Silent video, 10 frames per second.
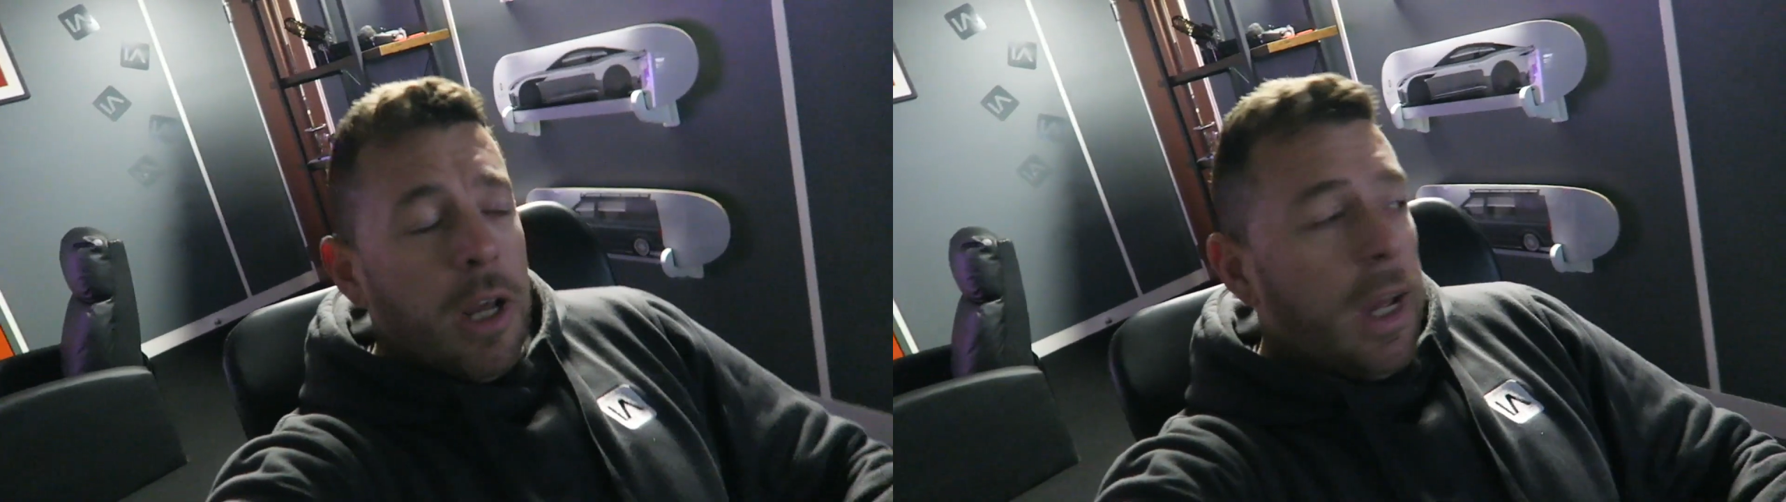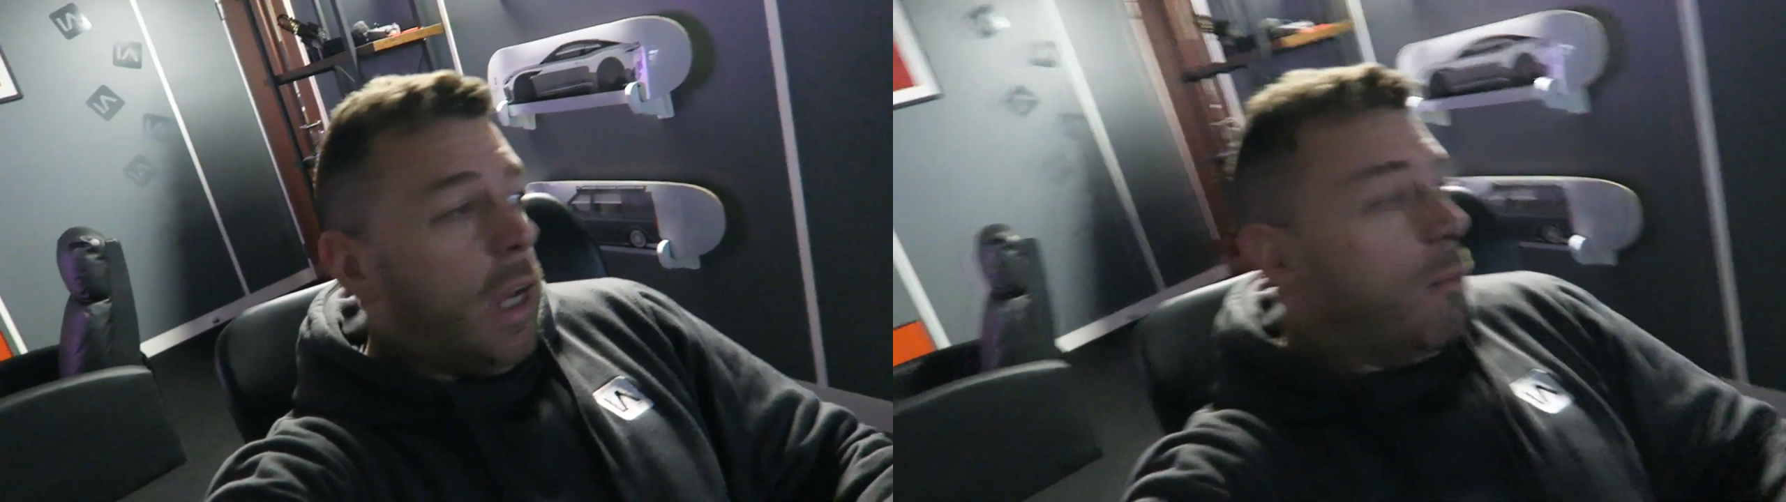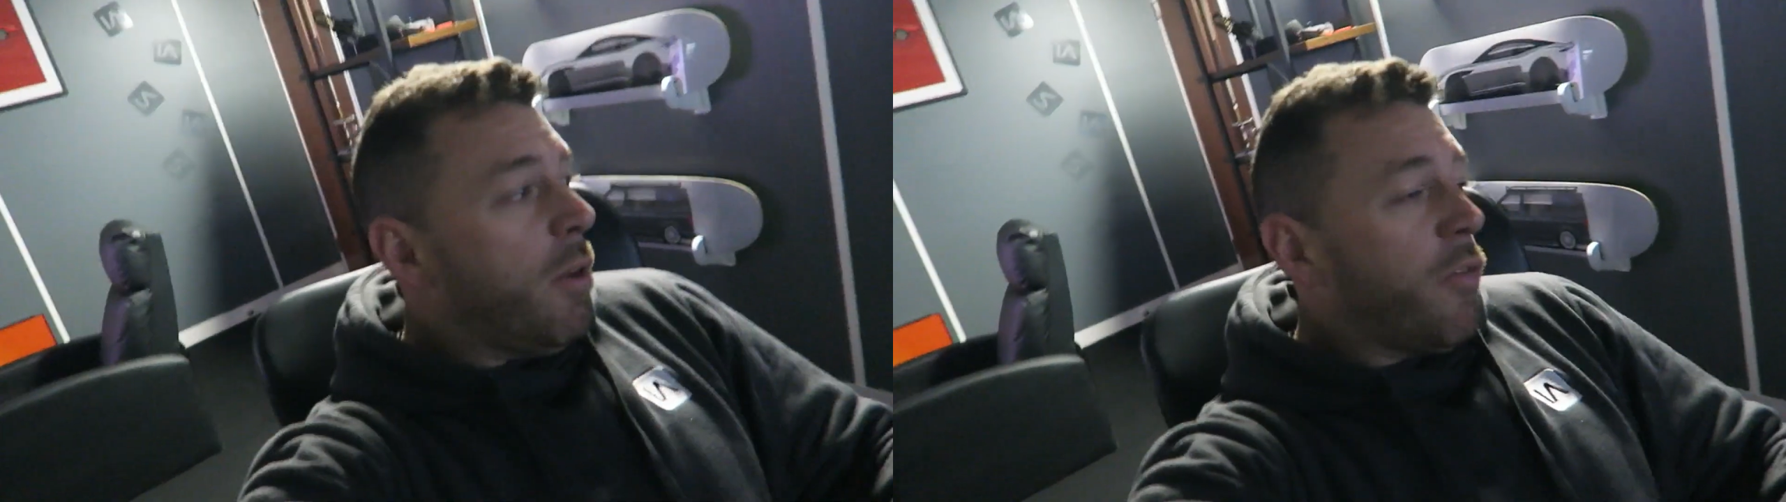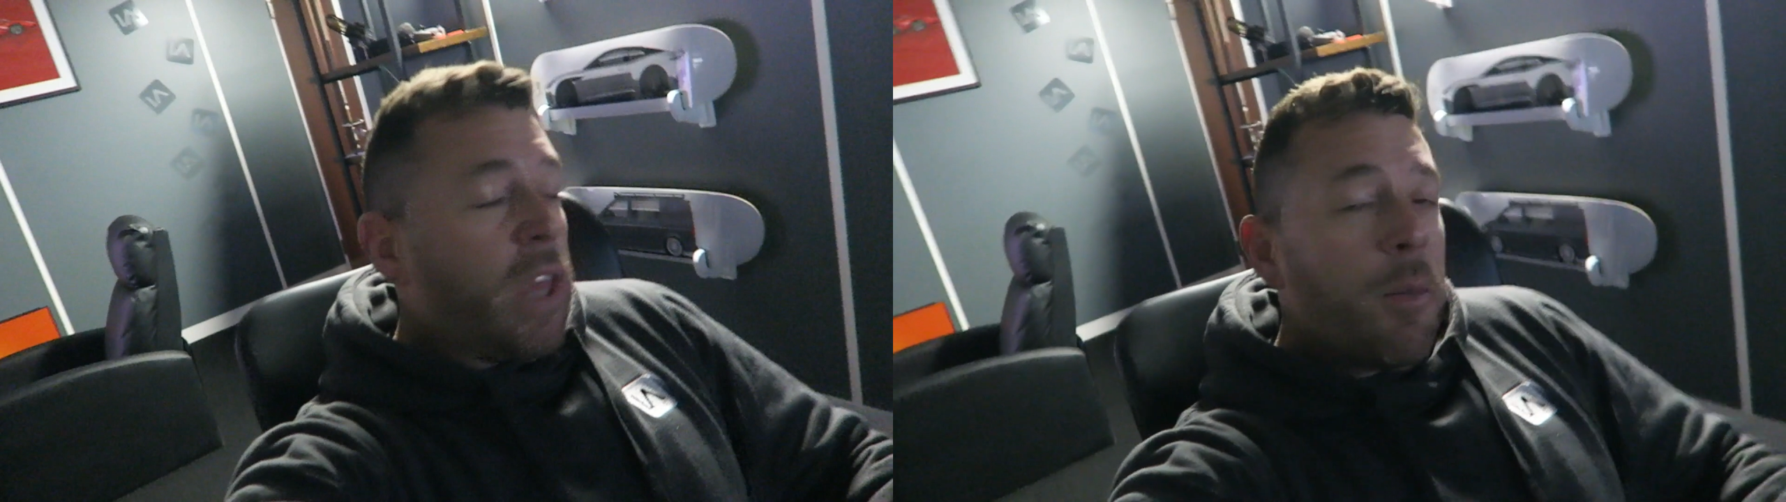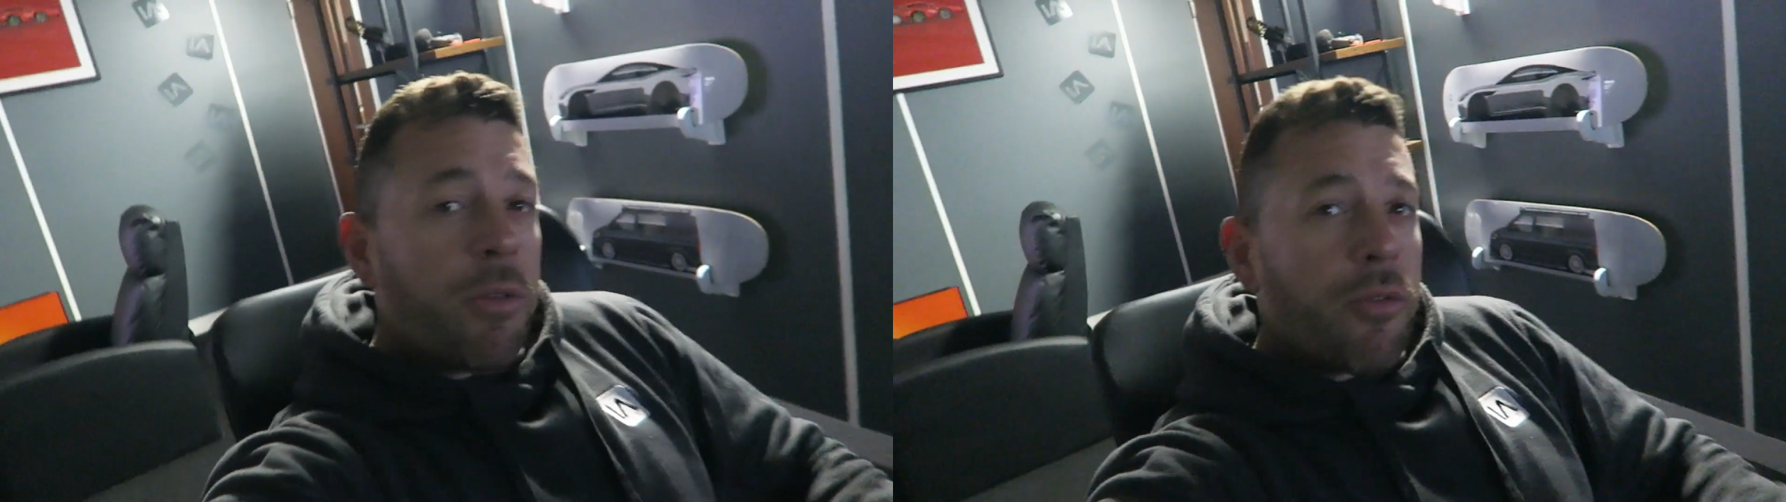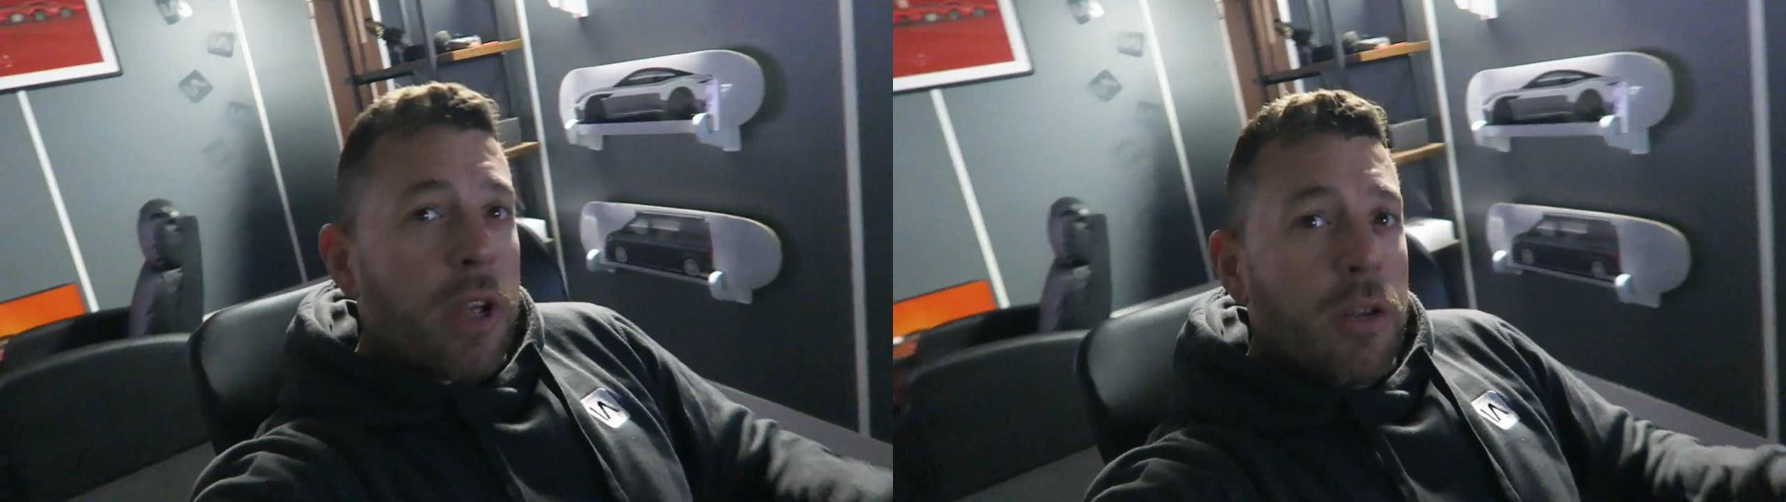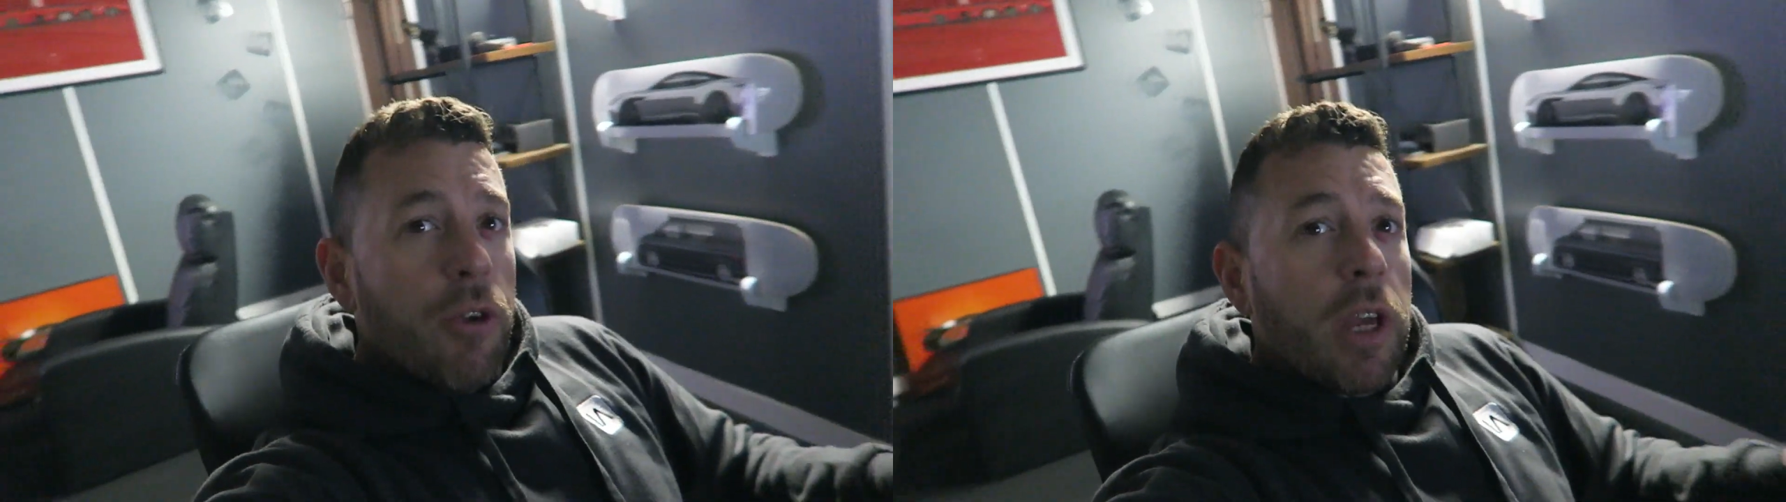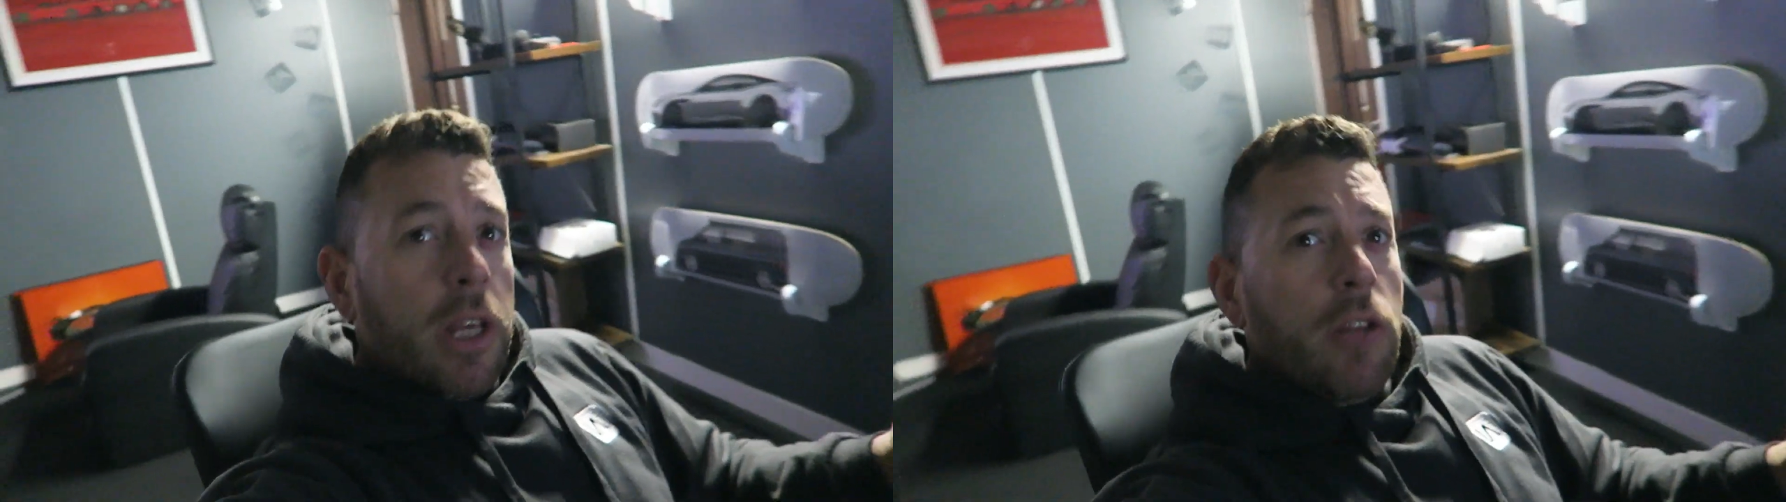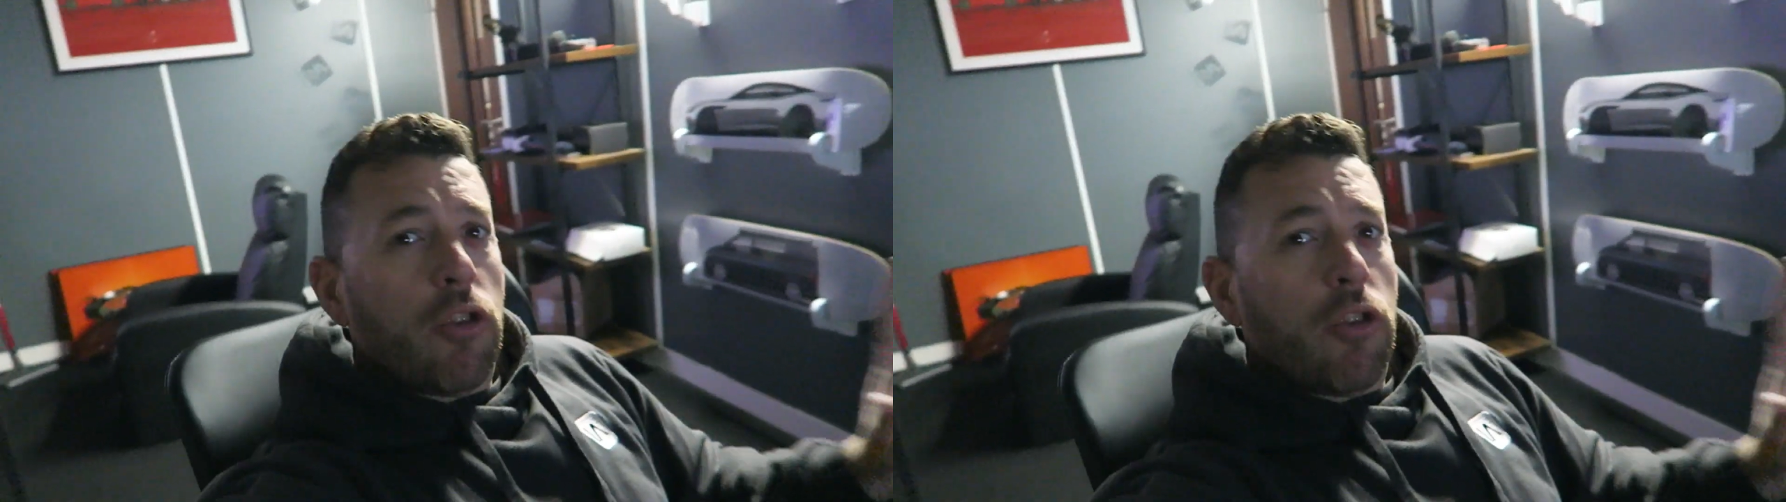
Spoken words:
of the M3 really